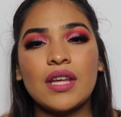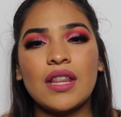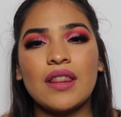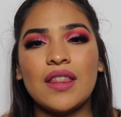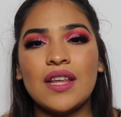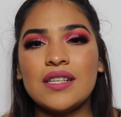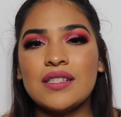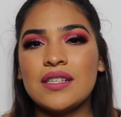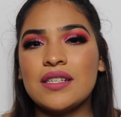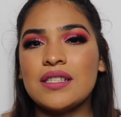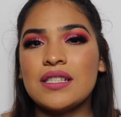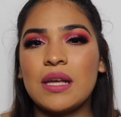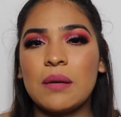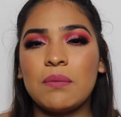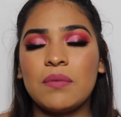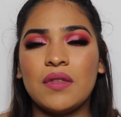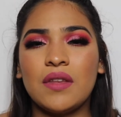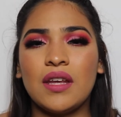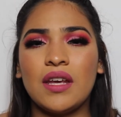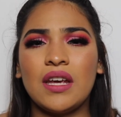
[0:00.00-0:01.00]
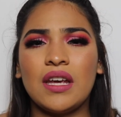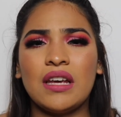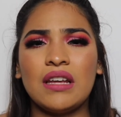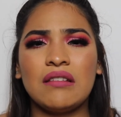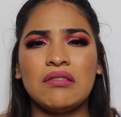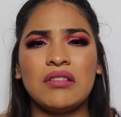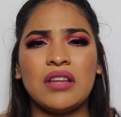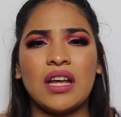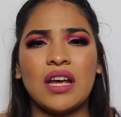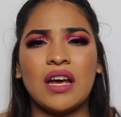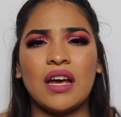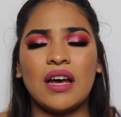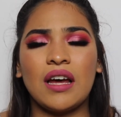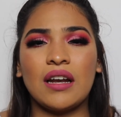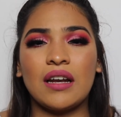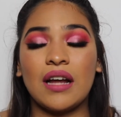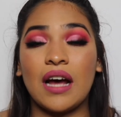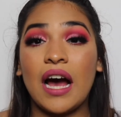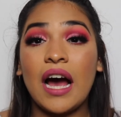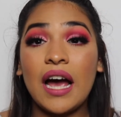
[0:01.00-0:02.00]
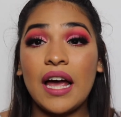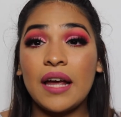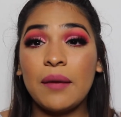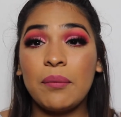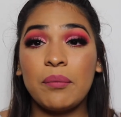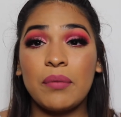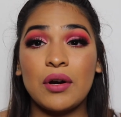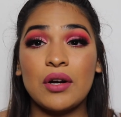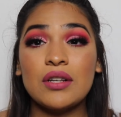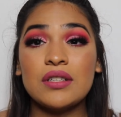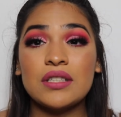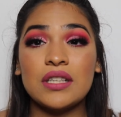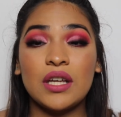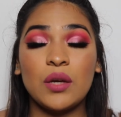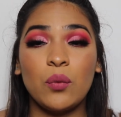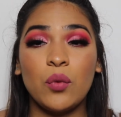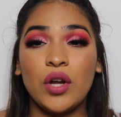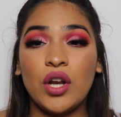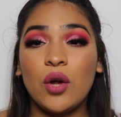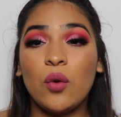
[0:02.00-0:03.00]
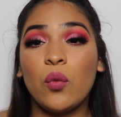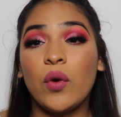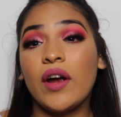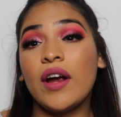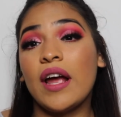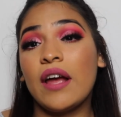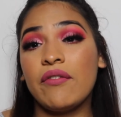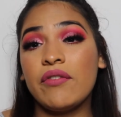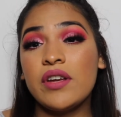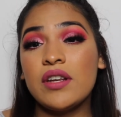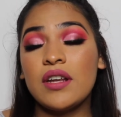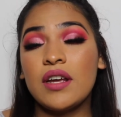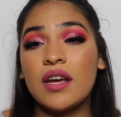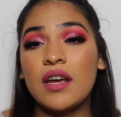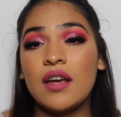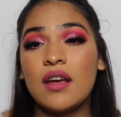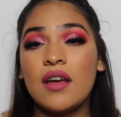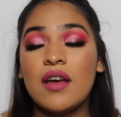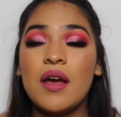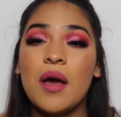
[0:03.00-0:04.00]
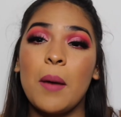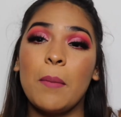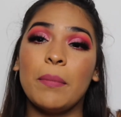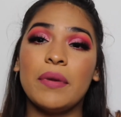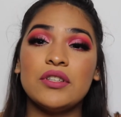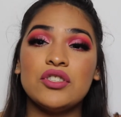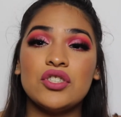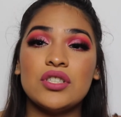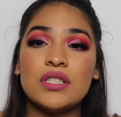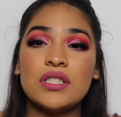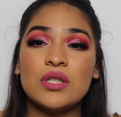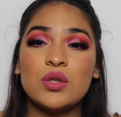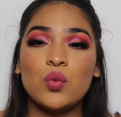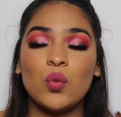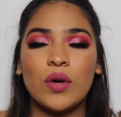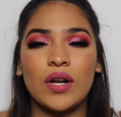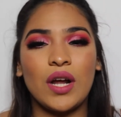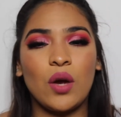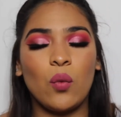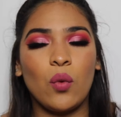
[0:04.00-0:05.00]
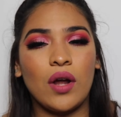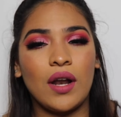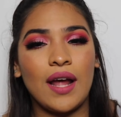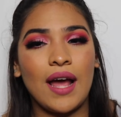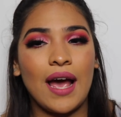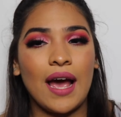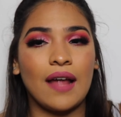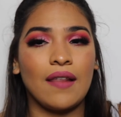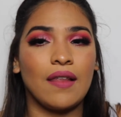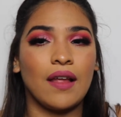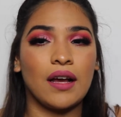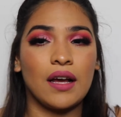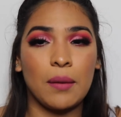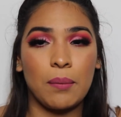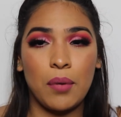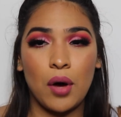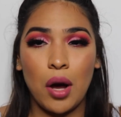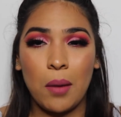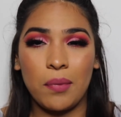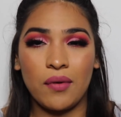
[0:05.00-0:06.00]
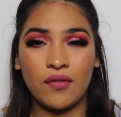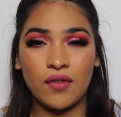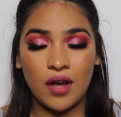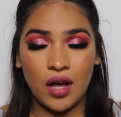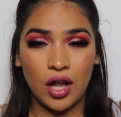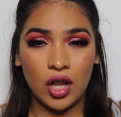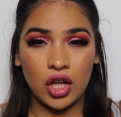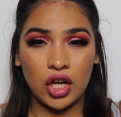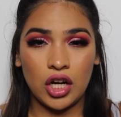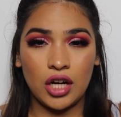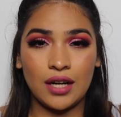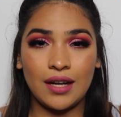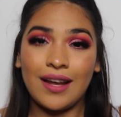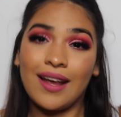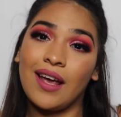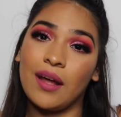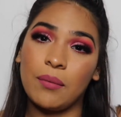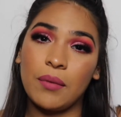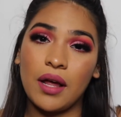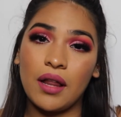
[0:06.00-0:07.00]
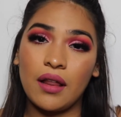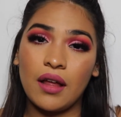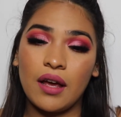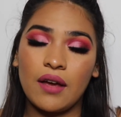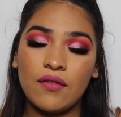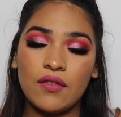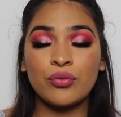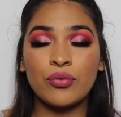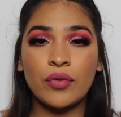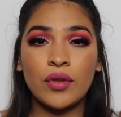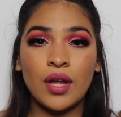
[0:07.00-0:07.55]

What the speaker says: This is something that I personally wouldn't wear every day, but just when I want to add like a pop of color in my life,